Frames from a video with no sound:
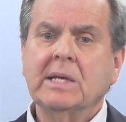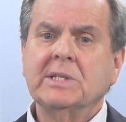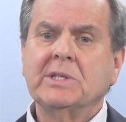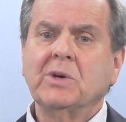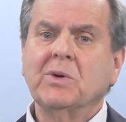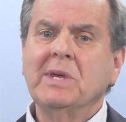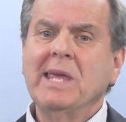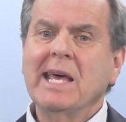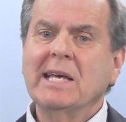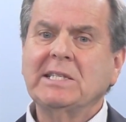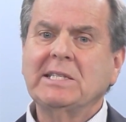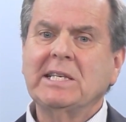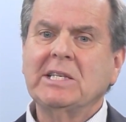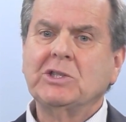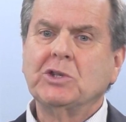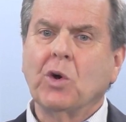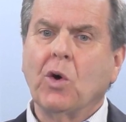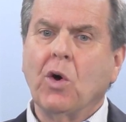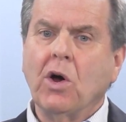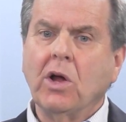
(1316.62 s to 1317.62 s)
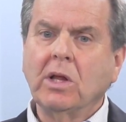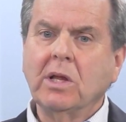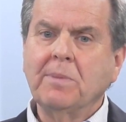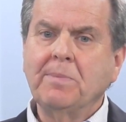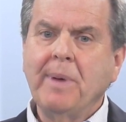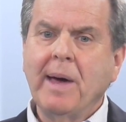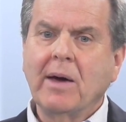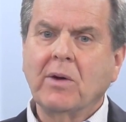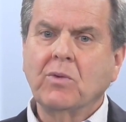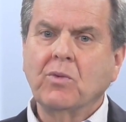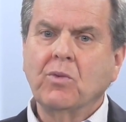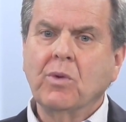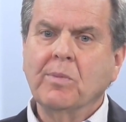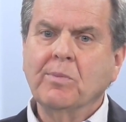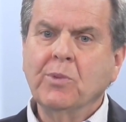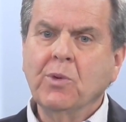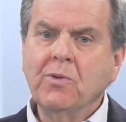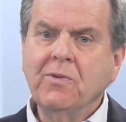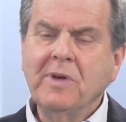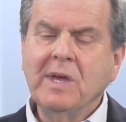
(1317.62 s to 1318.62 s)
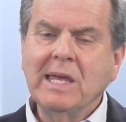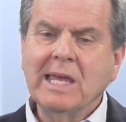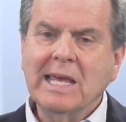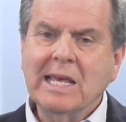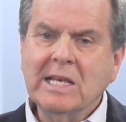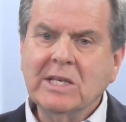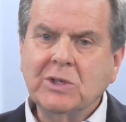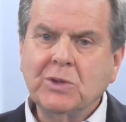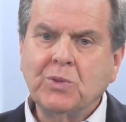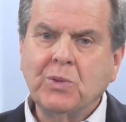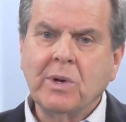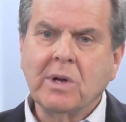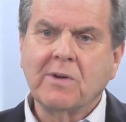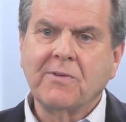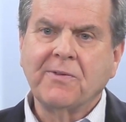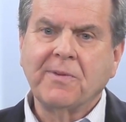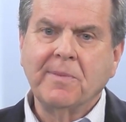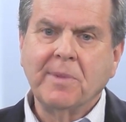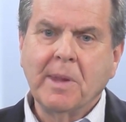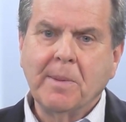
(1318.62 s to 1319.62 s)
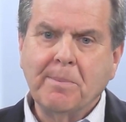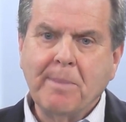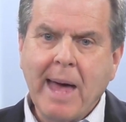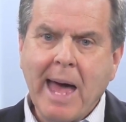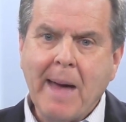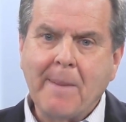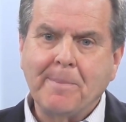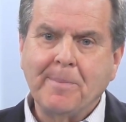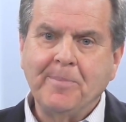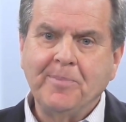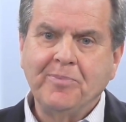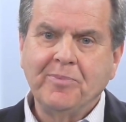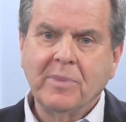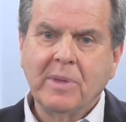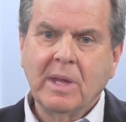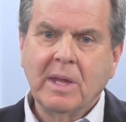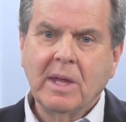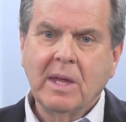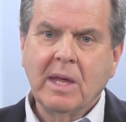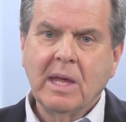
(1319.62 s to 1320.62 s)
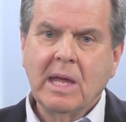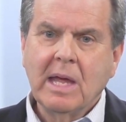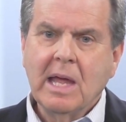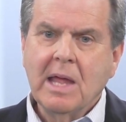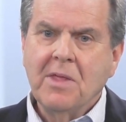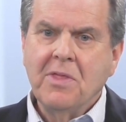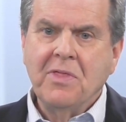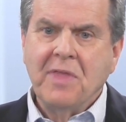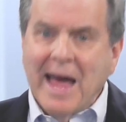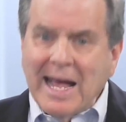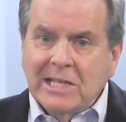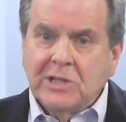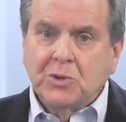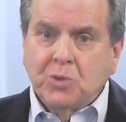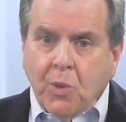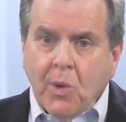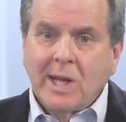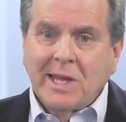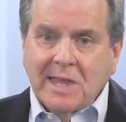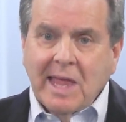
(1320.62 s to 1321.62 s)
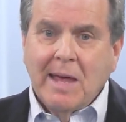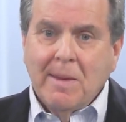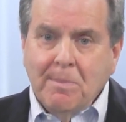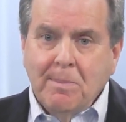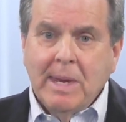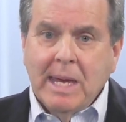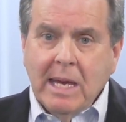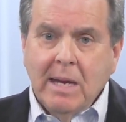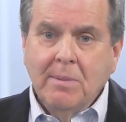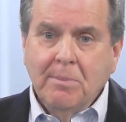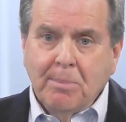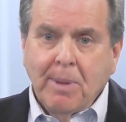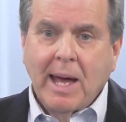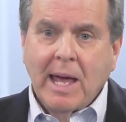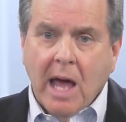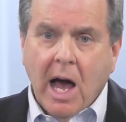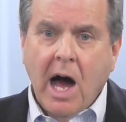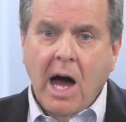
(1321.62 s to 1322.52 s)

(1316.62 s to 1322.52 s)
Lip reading: So yes, it's all about removing Israel from the map. That's what they mean by